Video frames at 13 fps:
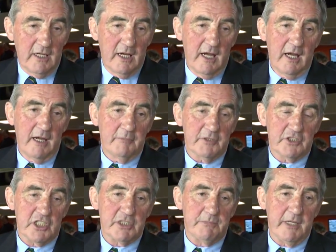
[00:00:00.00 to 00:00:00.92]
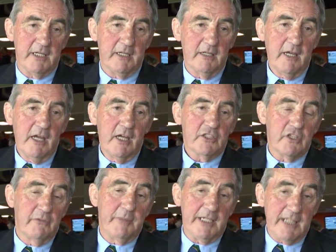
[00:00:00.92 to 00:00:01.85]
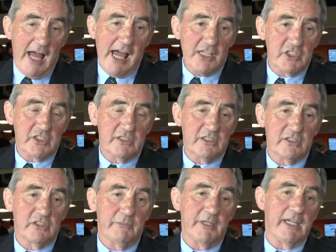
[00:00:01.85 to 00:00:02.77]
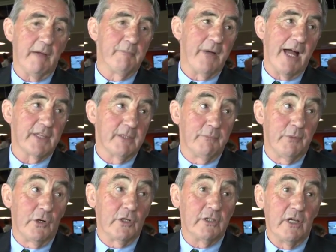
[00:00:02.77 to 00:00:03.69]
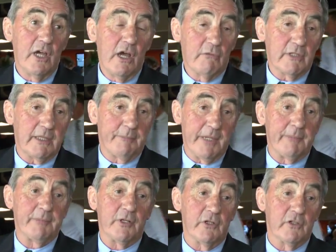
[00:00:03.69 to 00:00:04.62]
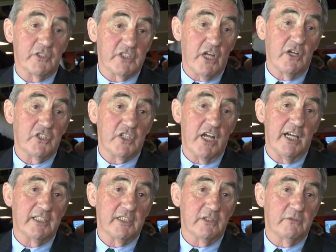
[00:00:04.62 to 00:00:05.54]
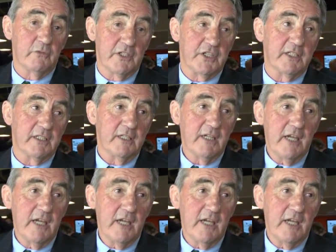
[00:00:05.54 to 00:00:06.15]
but to have been asked to become part of the board with the people who are associated with it